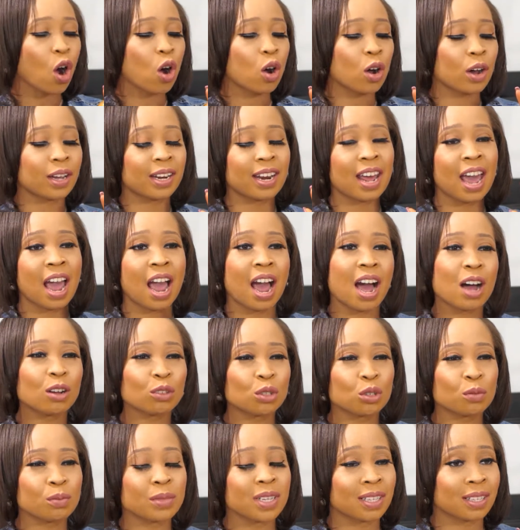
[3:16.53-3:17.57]
on how
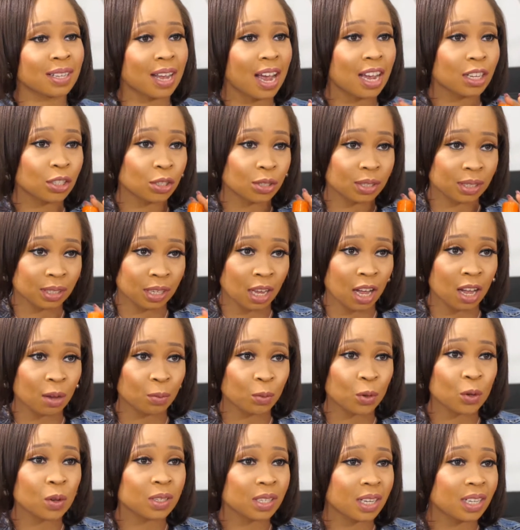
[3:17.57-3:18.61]
to massage your scalp
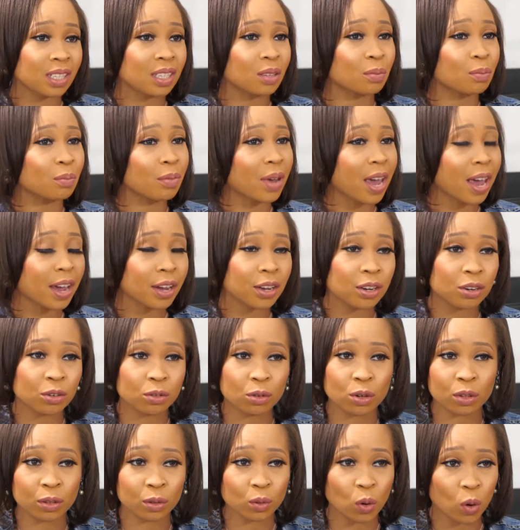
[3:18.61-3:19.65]
using the
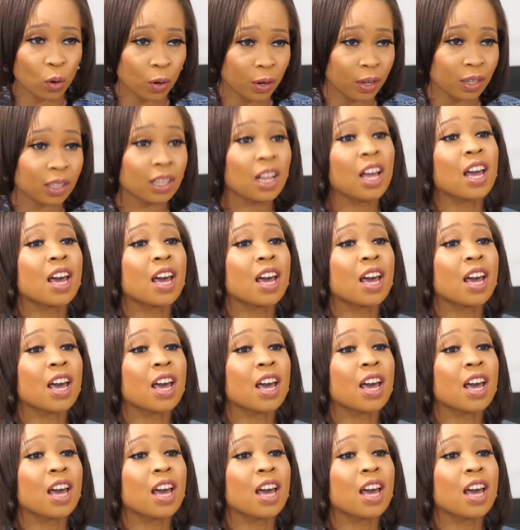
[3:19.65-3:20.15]
MegaGrowth oil.